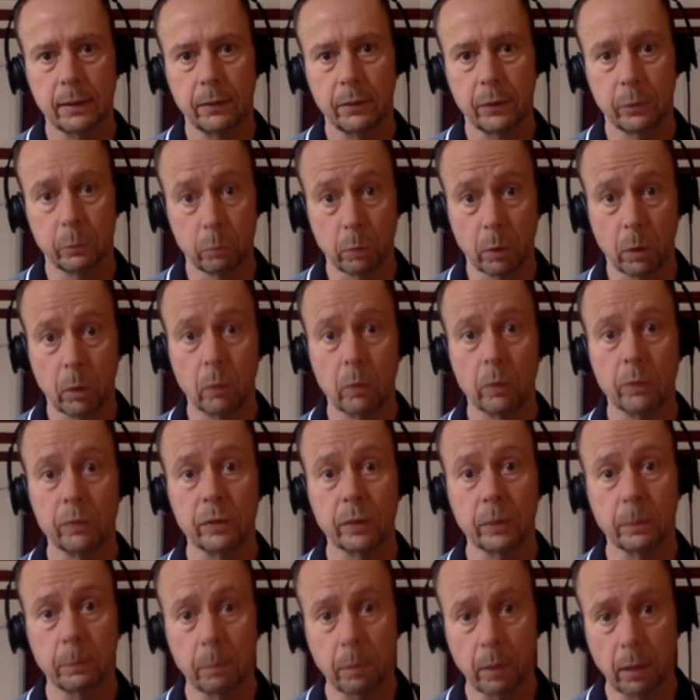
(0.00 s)
the role of
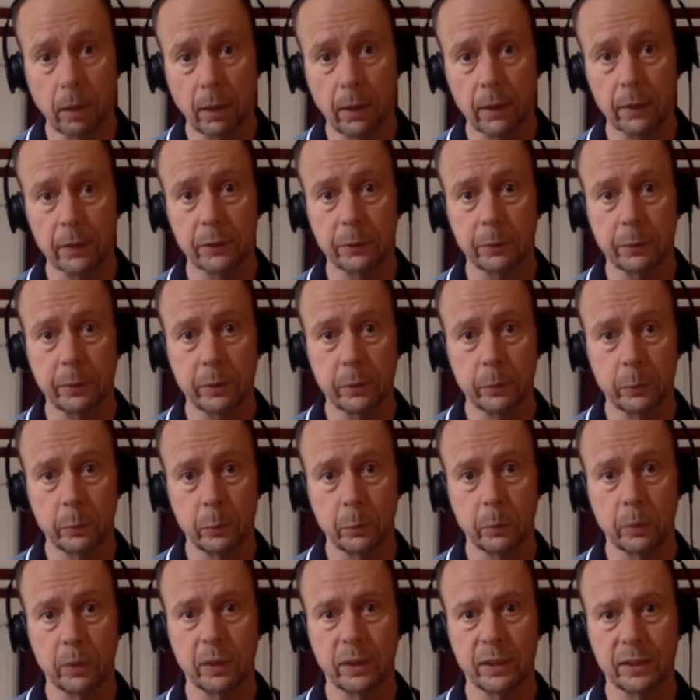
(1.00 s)
compliance within
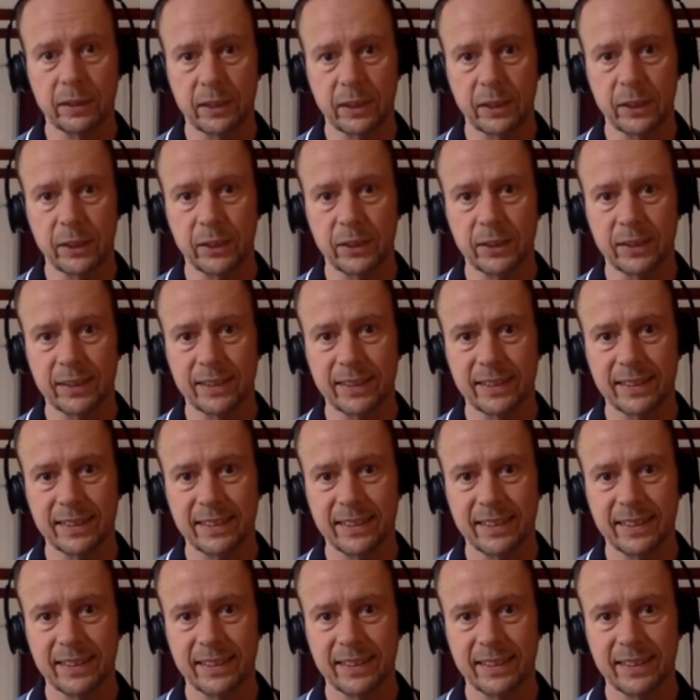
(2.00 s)
organizations.